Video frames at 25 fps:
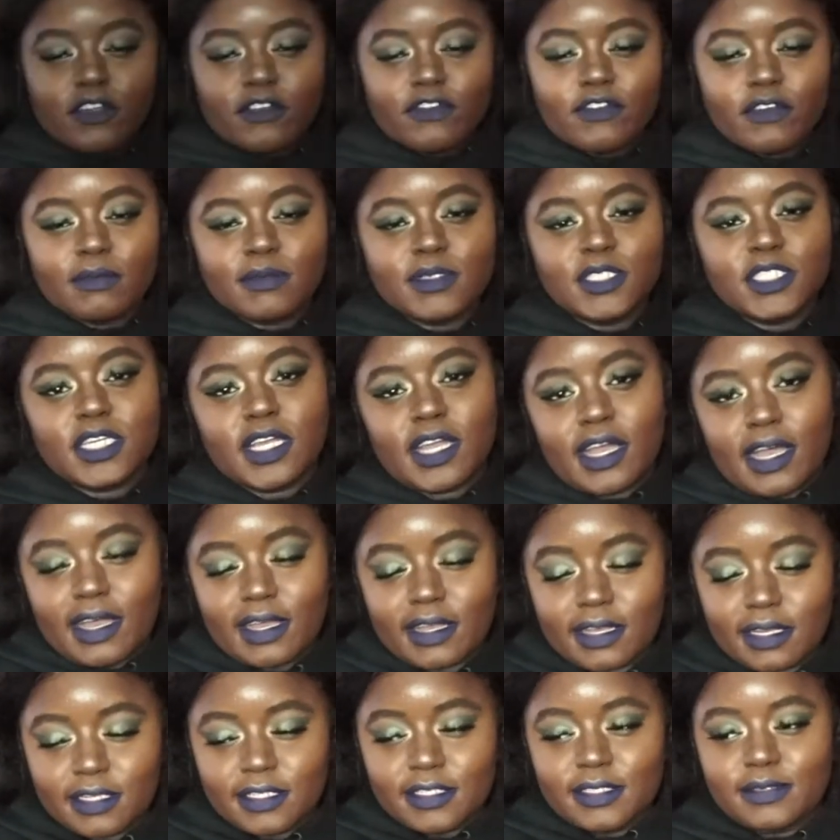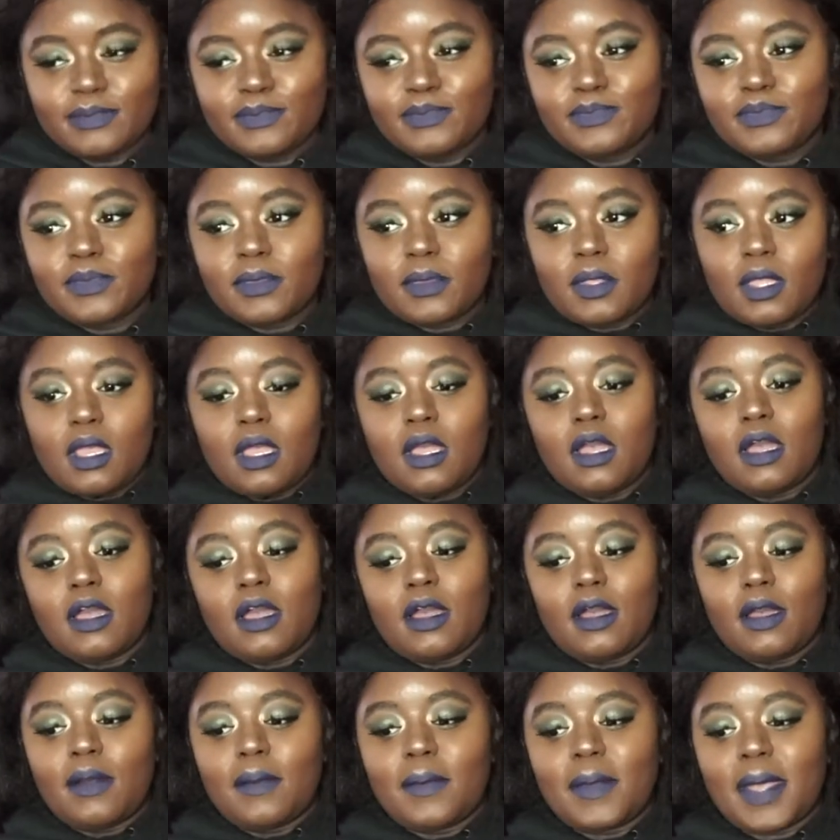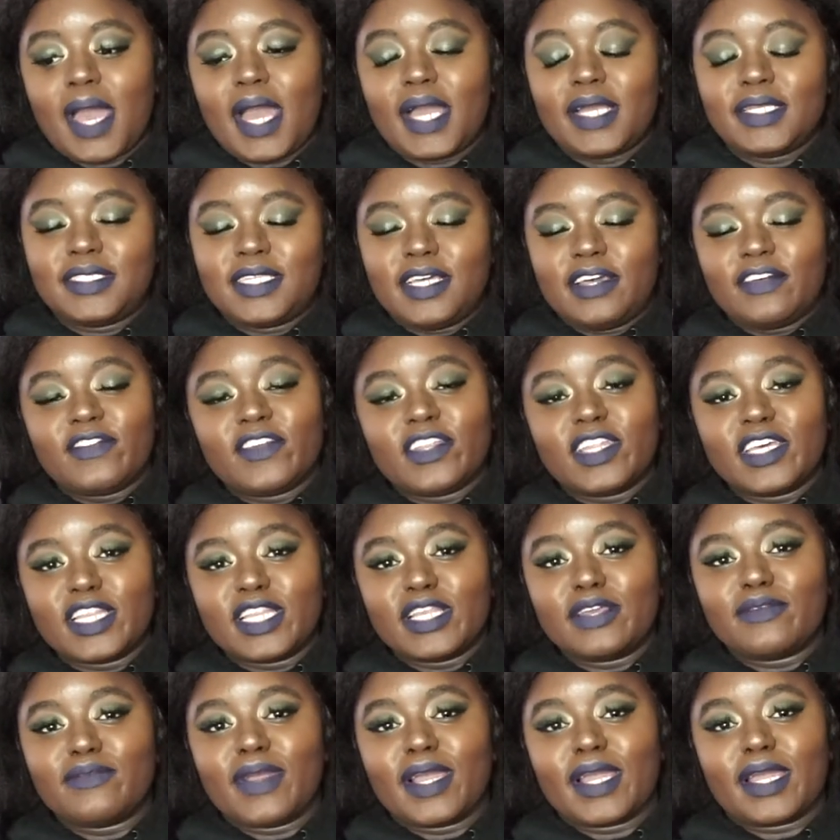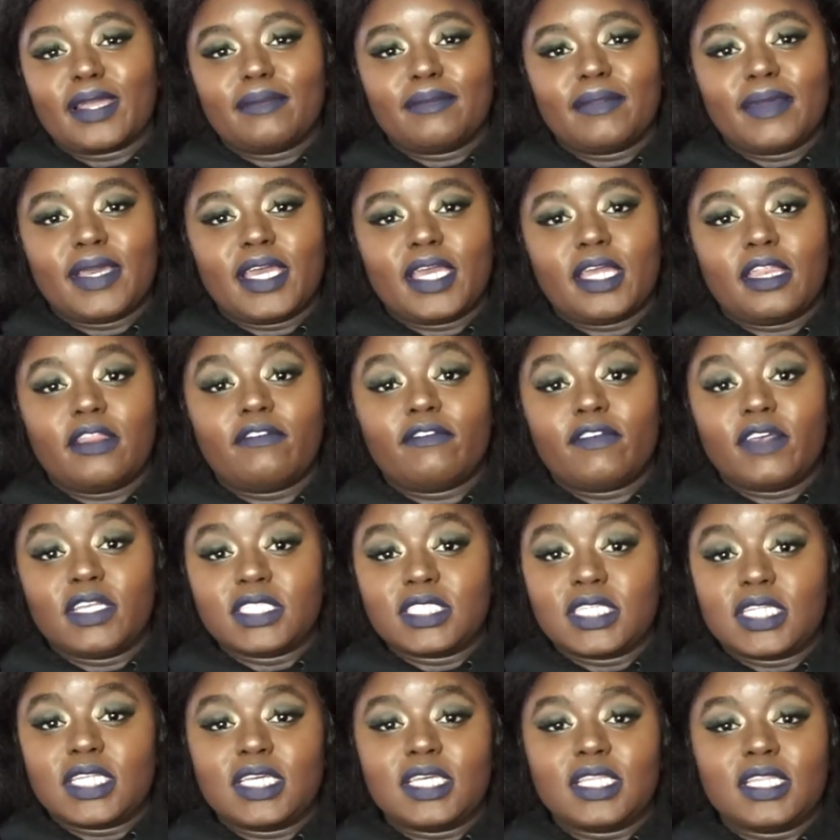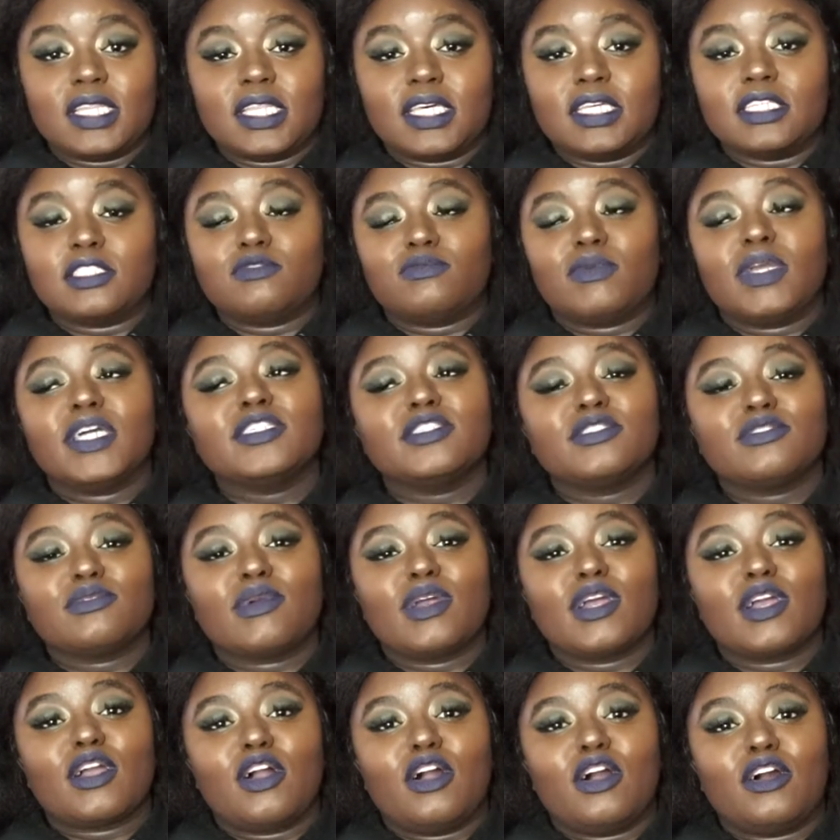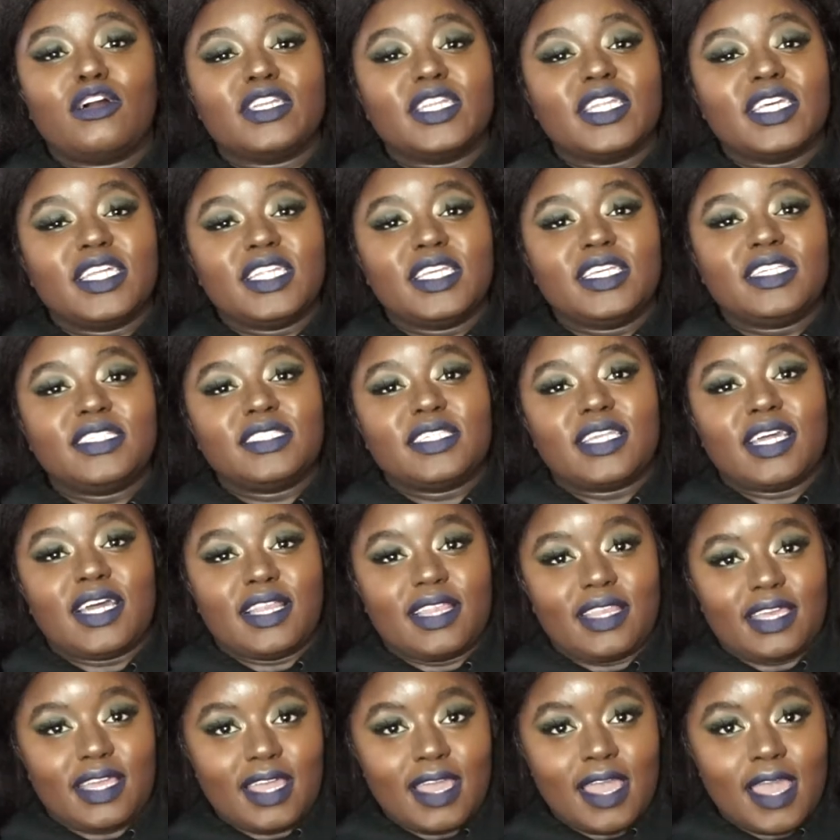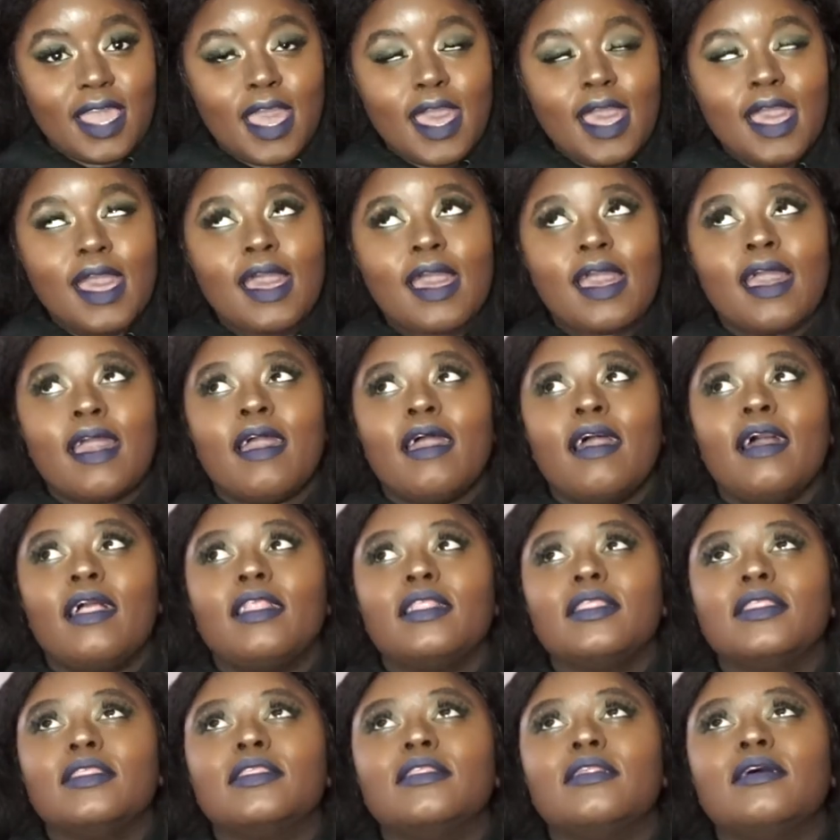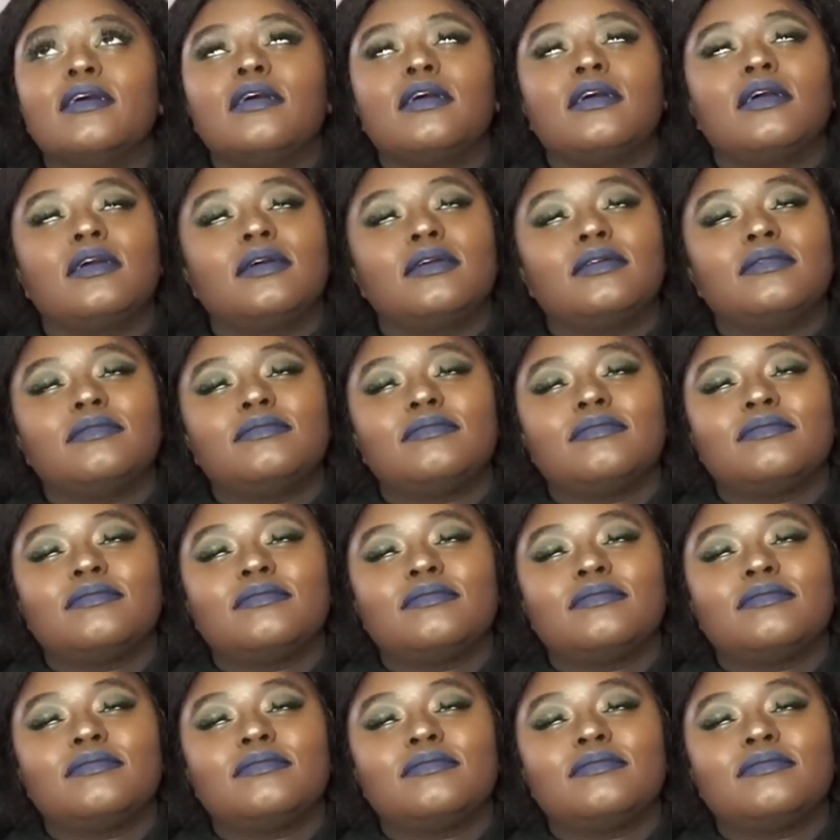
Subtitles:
you're from Chicago, I definitely recommend visiting this restaurant called Nini's Deli. Ugh.